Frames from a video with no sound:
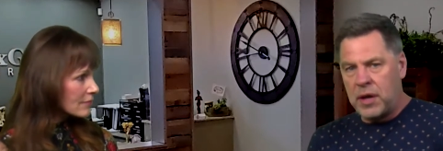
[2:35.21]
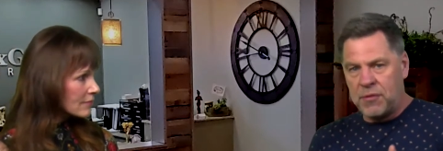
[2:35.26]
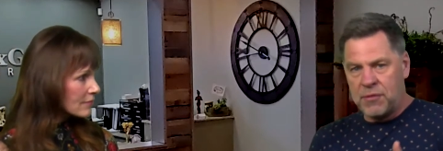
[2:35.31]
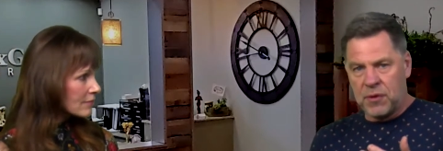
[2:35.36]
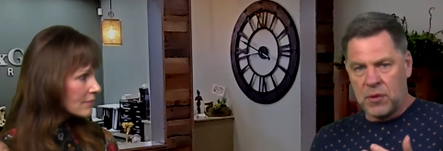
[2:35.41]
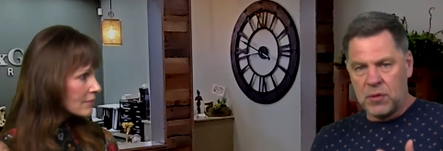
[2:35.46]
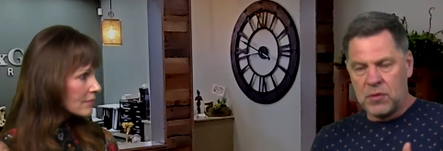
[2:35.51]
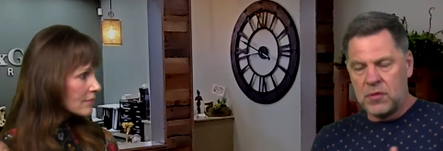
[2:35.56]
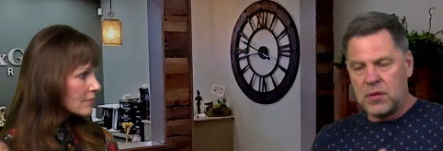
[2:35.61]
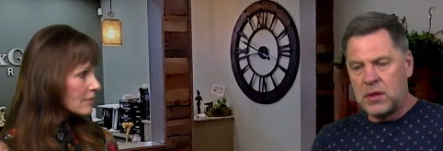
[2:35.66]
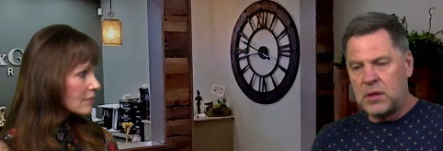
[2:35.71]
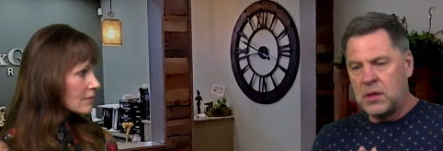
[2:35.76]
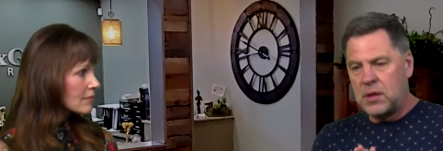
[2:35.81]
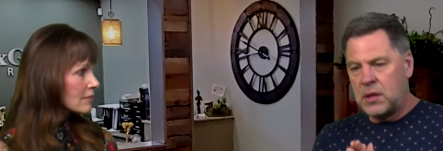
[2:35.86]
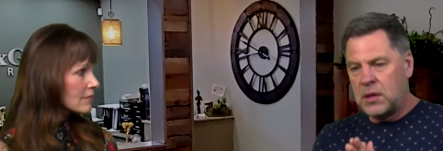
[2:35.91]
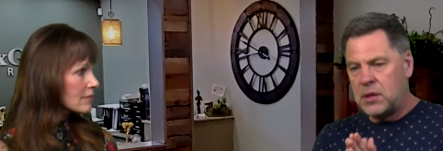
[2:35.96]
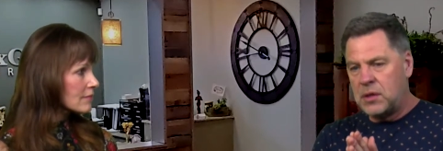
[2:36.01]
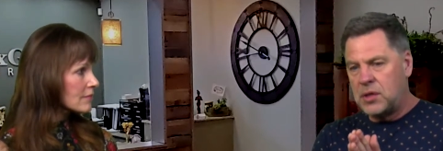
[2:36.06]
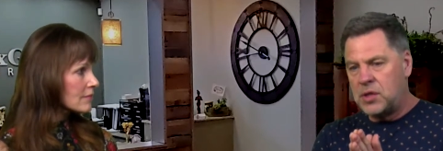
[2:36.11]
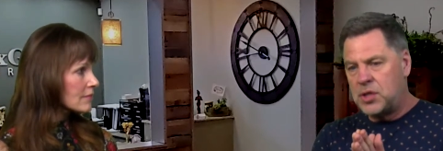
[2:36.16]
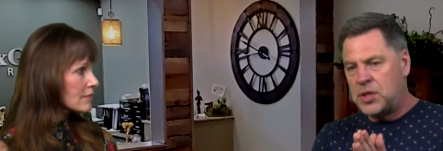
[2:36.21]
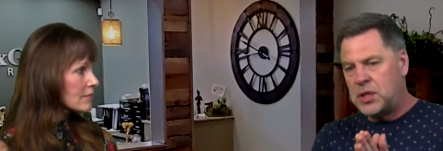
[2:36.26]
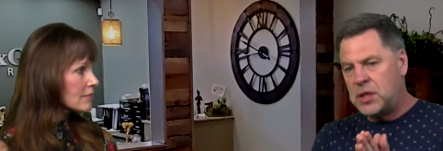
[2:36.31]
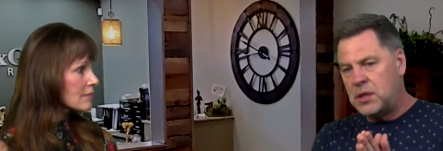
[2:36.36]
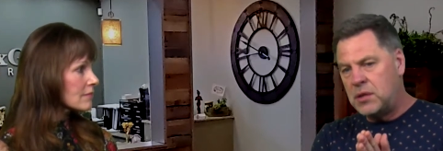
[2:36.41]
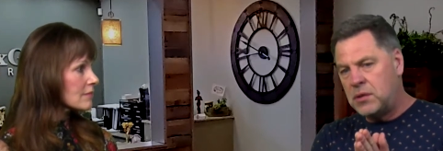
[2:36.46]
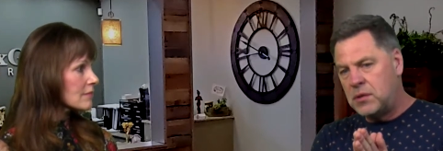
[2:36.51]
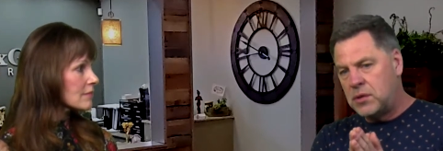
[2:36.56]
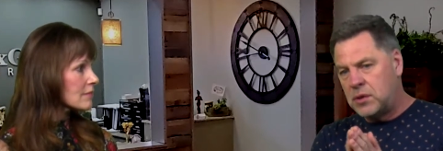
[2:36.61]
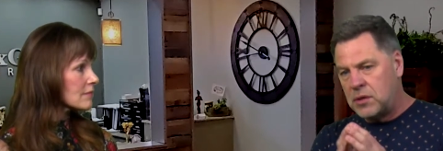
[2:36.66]
Speaker 1: folks, that
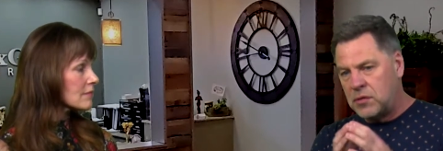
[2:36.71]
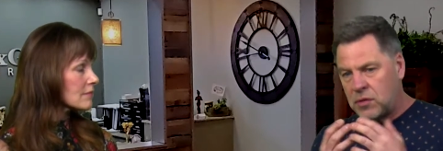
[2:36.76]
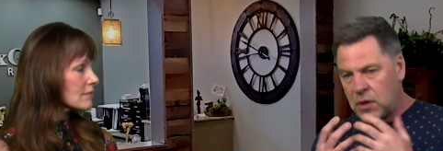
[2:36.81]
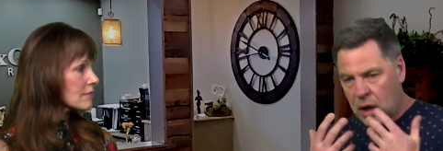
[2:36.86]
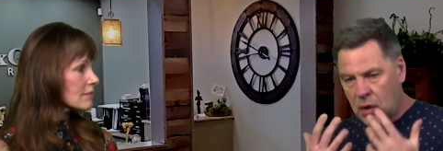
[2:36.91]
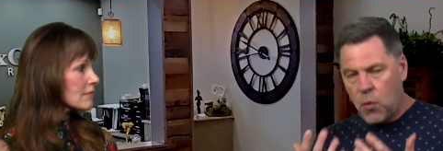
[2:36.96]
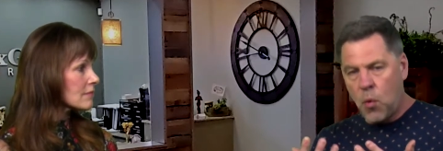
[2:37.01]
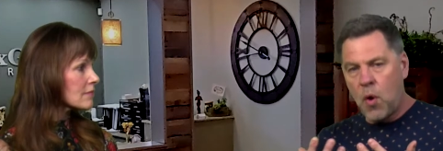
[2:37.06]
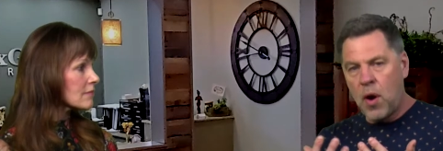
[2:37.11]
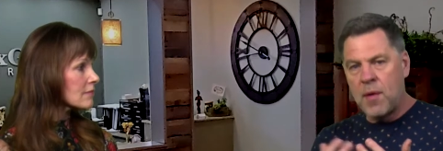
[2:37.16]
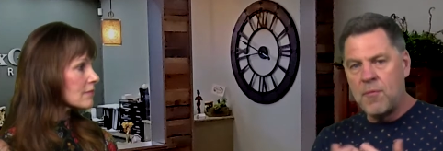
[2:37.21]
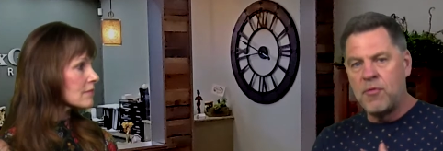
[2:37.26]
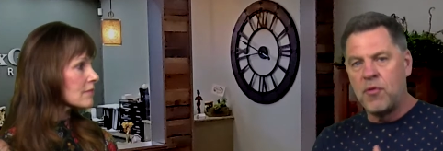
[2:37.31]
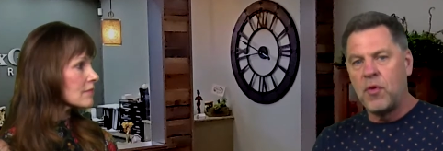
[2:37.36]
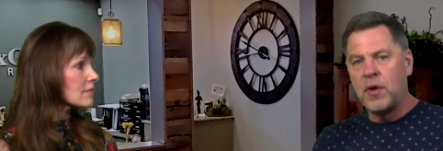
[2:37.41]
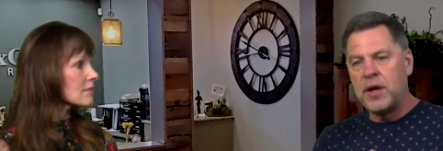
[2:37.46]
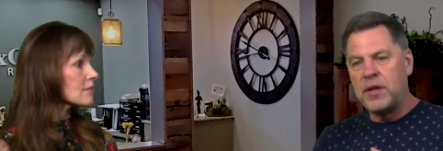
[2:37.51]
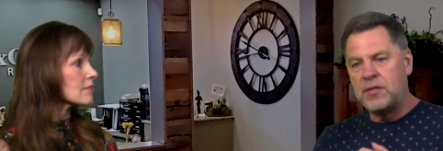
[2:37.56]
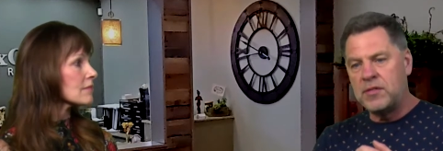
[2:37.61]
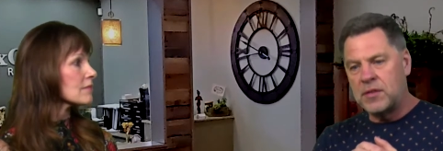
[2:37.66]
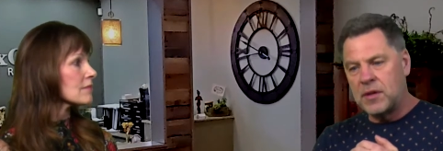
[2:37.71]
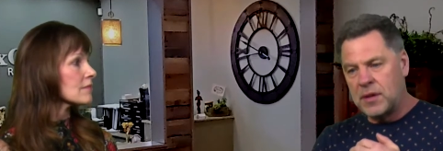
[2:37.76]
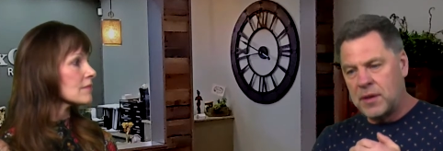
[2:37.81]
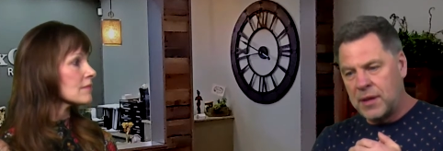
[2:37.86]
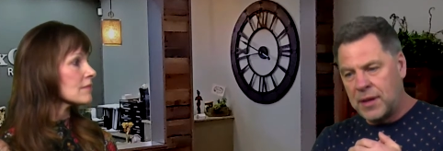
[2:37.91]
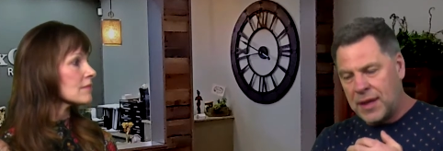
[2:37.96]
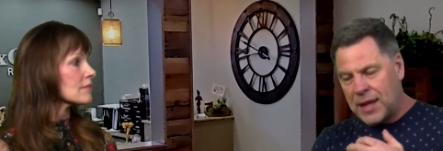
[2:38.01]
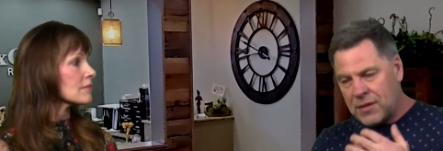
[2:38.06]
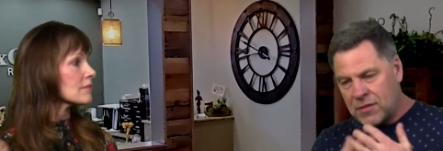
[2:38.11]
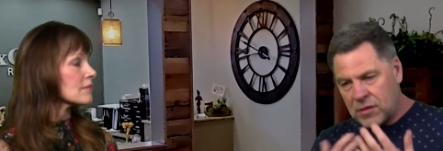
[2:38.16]
she's got a warm voice,
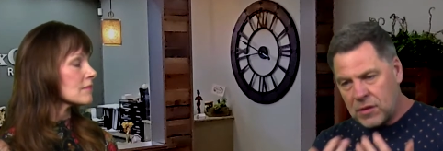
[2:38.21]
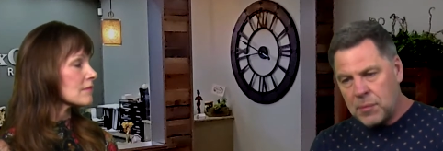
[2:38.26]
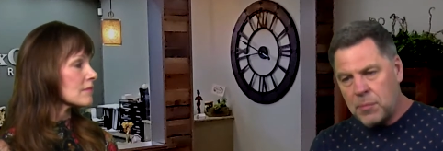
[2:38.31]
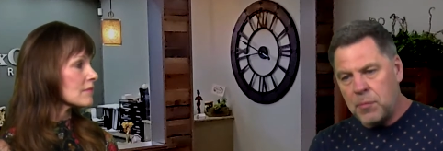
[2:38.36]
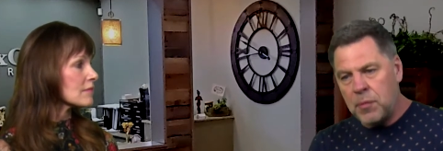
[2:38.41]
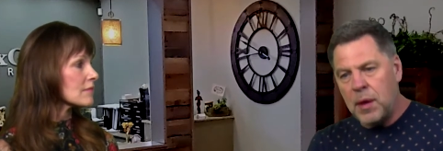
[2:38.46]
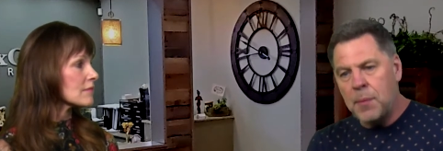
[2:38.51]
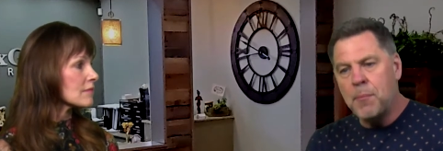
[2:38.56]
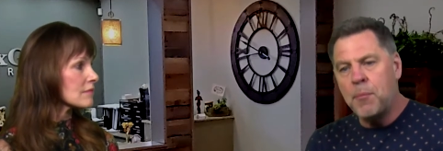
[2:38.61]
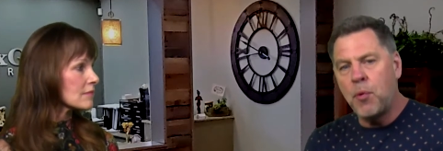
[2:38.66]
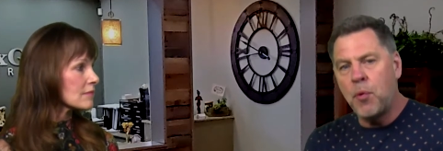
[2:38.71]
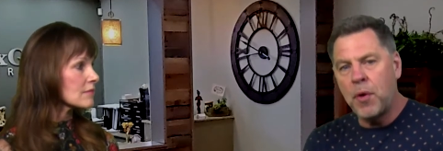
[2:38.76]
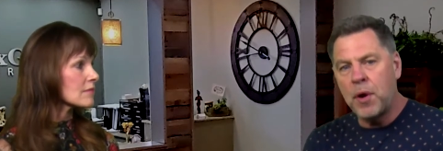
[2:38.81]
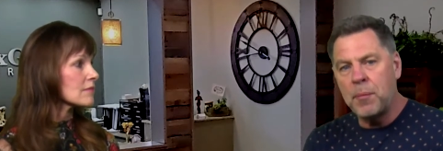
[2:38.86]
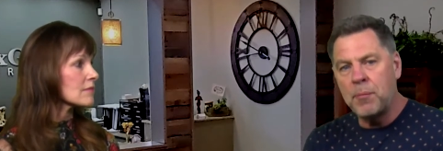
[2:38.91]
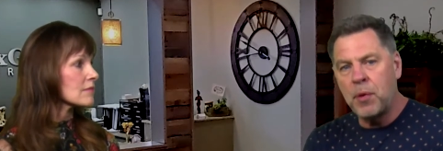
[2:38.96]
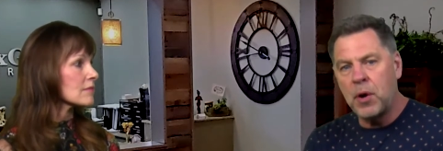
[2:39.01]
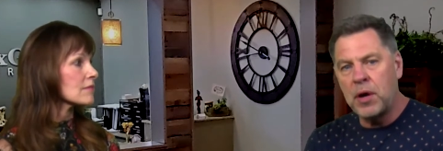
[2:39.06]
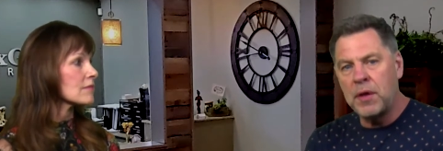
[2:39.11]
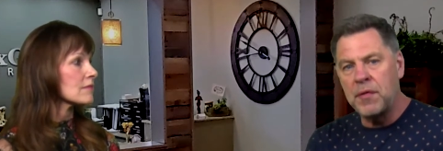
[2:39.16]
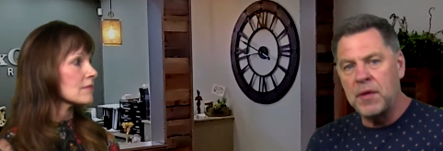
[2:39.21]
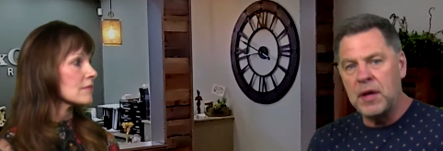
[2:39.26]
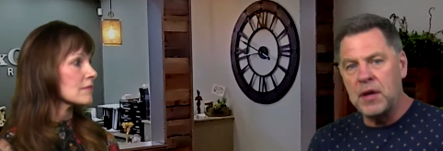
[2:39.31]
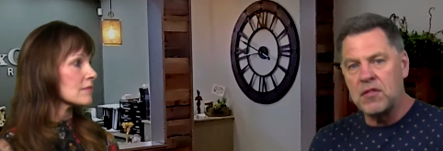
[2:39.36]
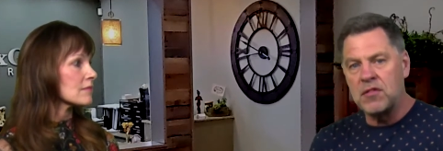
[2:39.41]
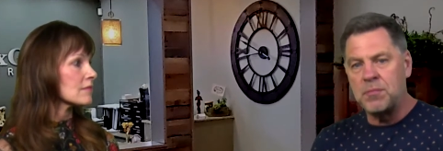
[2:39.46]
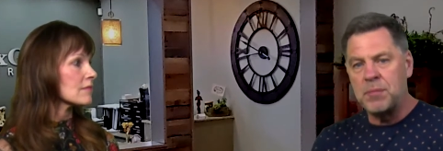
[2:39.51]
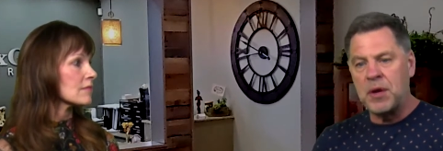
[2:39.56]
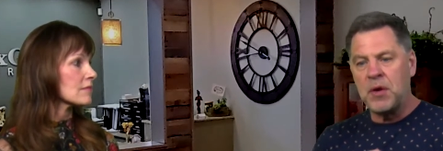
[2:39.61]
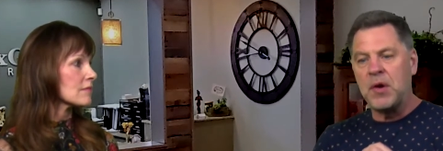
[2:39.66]
and that's the important part of the
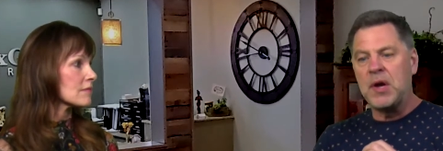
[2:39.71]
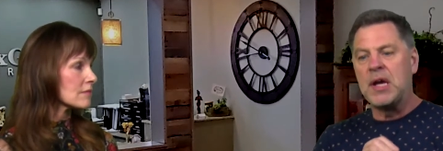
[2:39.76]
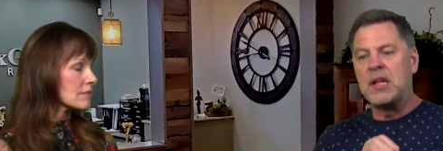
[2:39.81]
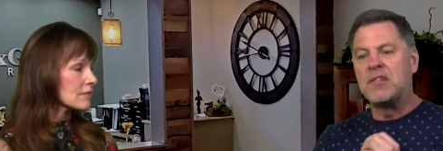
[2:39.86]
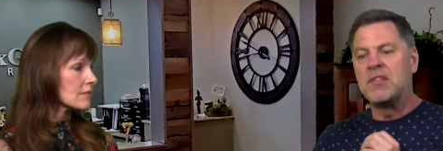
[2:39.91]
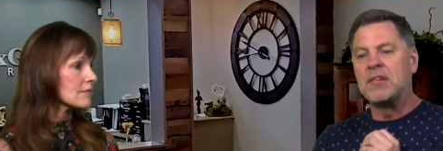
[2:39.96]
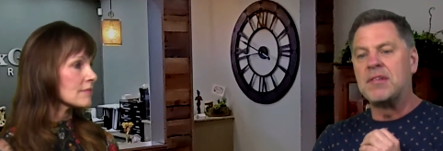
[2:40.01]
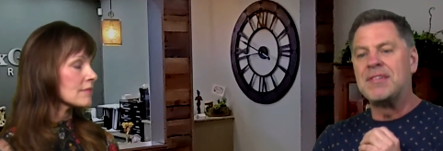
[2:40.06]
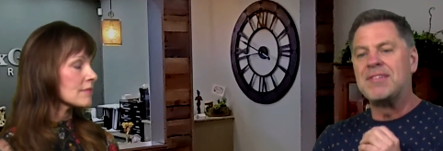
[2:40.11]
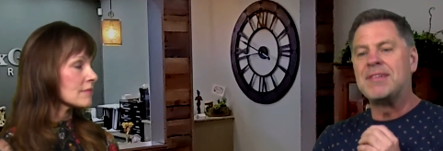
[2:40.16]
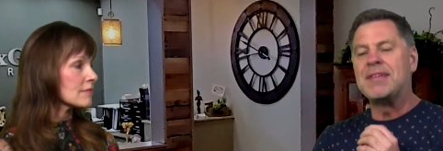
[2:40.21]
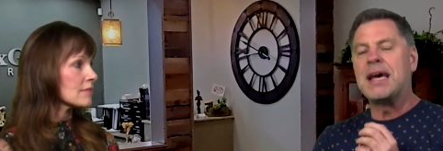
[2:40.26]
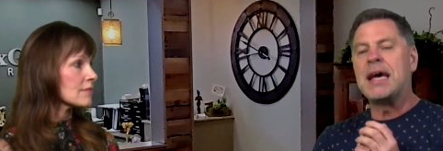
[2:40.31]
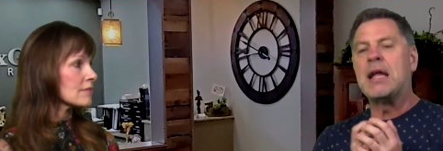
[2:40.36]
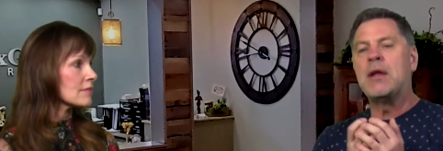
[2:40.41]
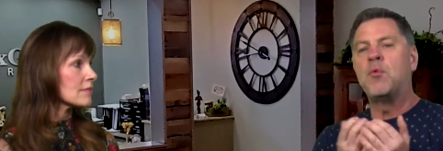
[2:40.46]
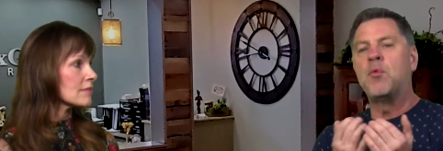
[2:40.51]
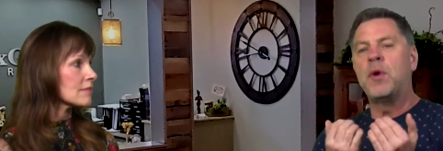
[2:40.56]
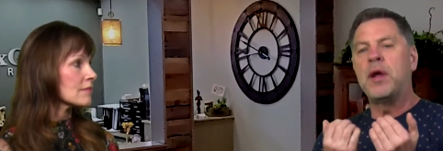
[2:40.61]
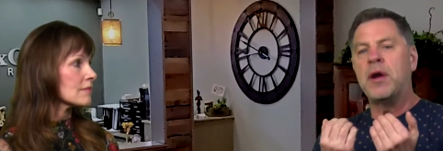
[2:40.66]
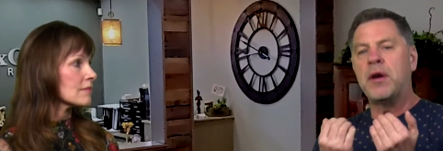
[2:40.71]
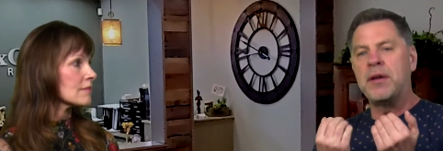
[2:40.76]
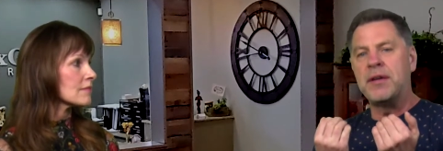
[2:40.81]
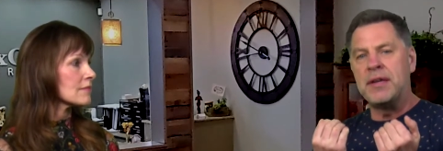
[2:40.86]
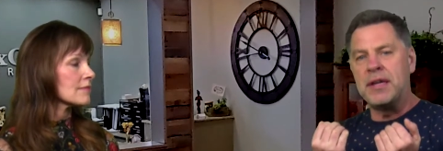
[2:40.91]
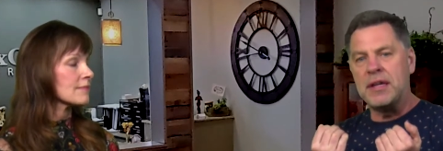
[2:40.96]
experience, is that we're